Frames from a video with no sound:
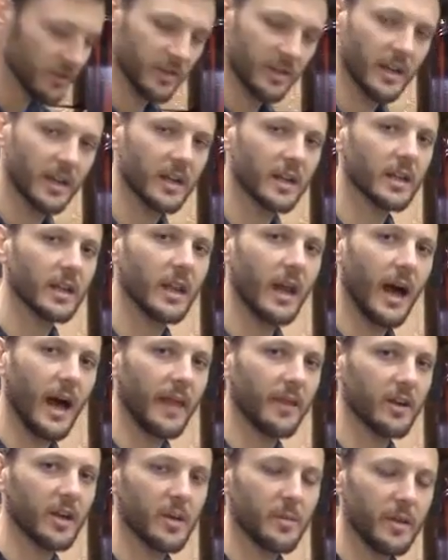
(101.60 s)
going to glide,
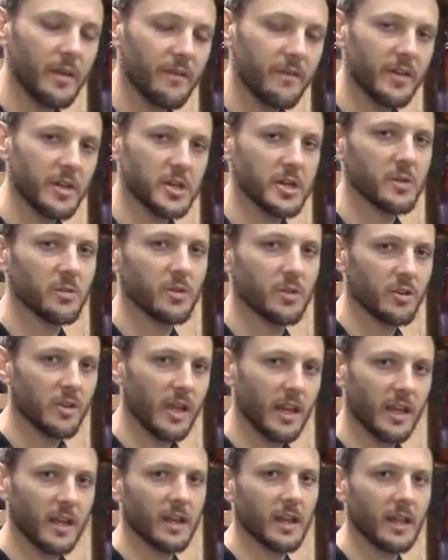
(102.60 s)
they're going to be efficient when you're
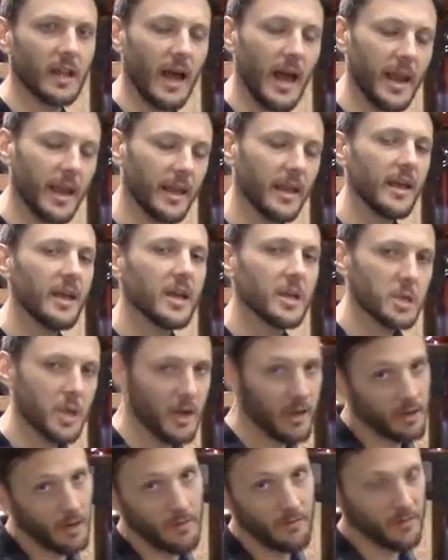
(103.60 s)
kicking and gliding, trying
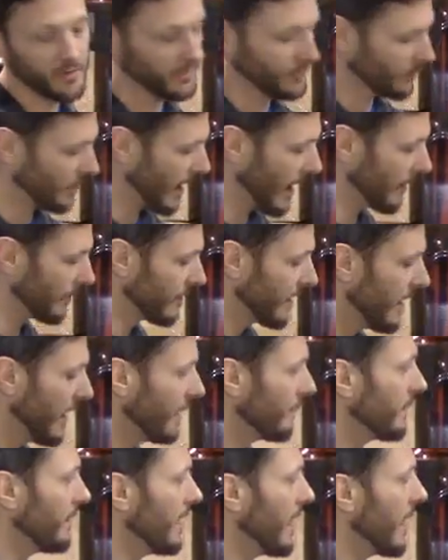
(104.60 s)
to cover some ground.
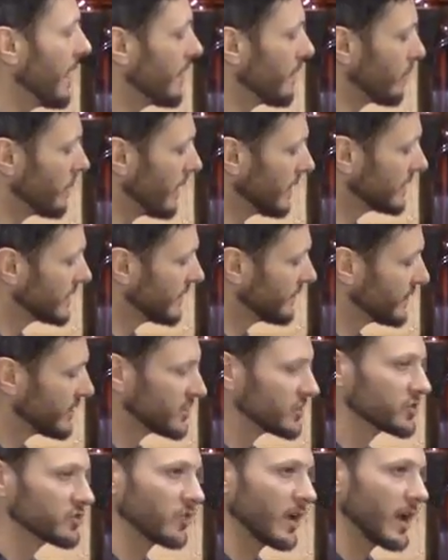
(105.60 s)
They're relatively
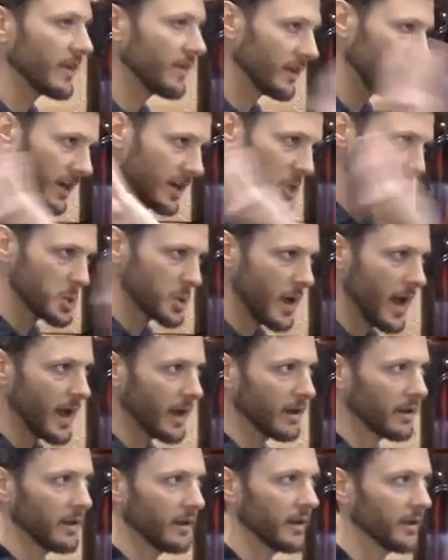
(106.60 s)
straight, they're going to
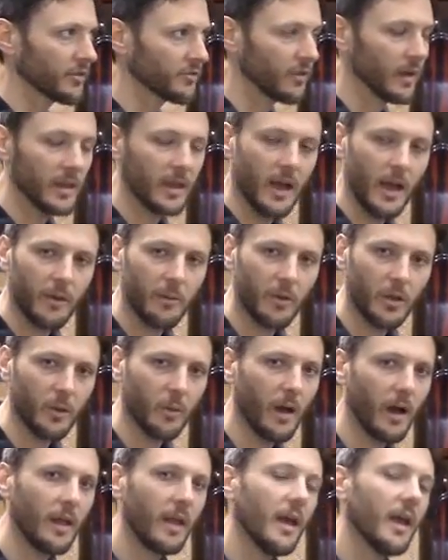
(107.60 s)
track in a straight line really
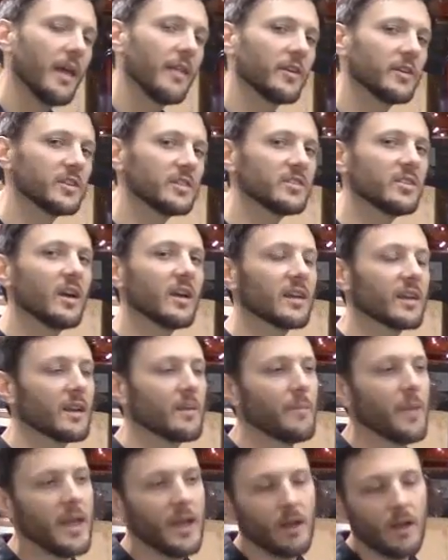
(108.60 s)
well. They're just not going to
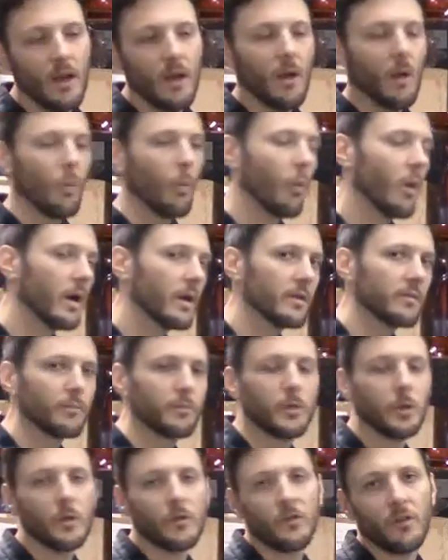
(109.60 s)
make one
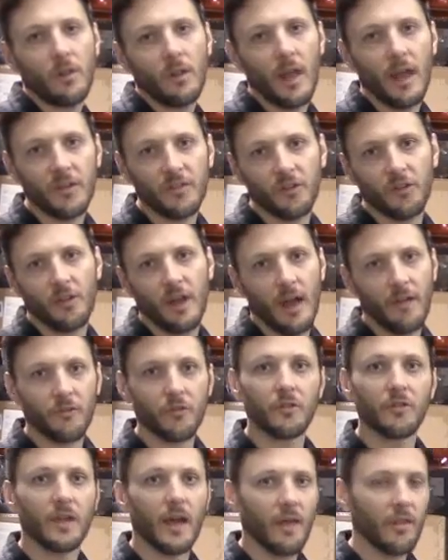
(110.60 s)
beautiful S-turn
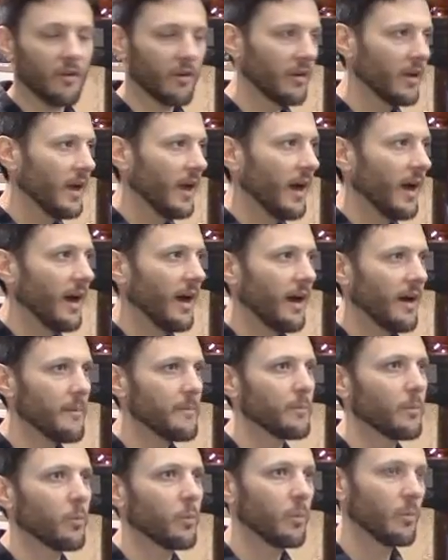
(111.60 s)
after another.
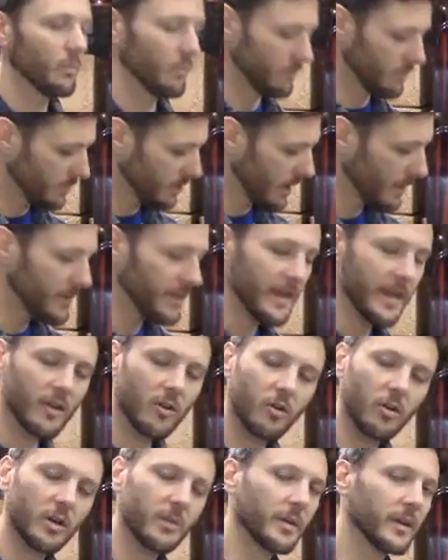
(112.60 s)
I mean, they
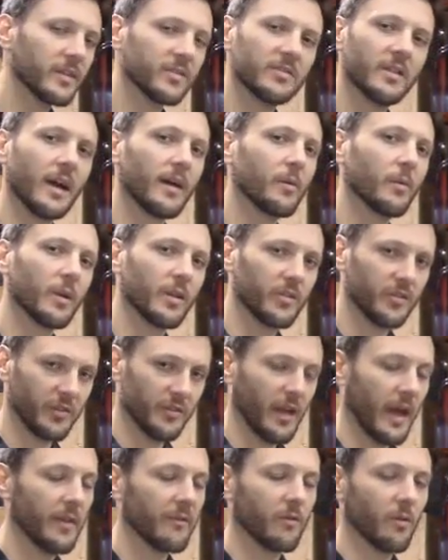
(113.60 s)
could, but it's not what it's
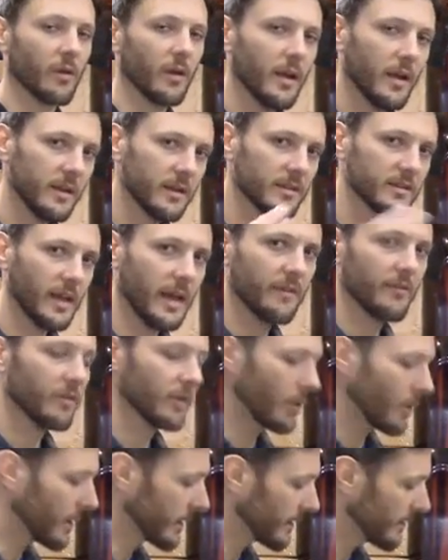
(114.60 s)
designed for. It's designed for
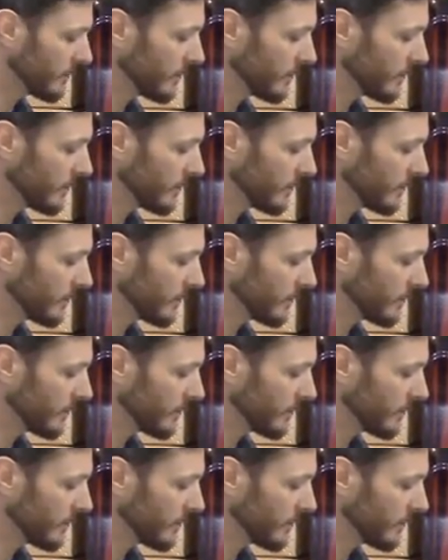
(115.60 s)
going in